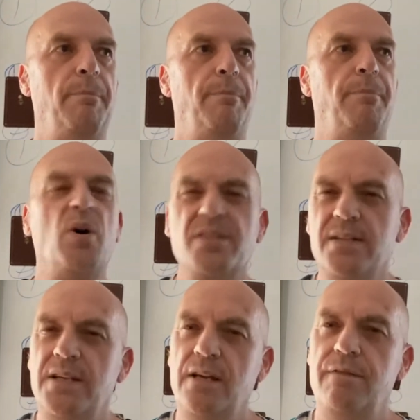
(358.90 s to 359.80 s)

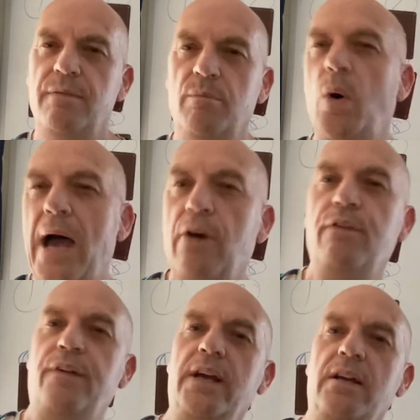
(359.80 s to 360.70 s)
positive, more
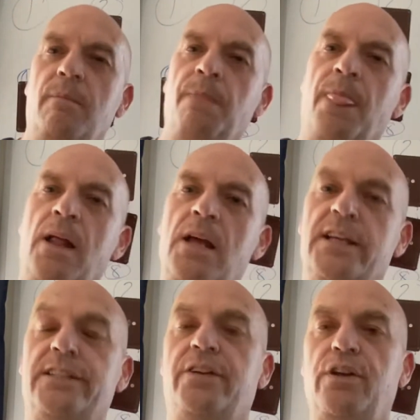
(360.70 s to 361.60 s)
healthy.
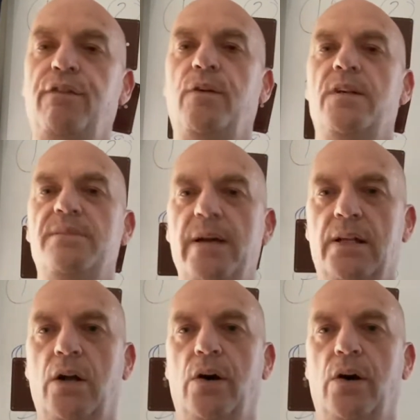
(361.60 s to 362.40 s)
Because I do feel there's been a lot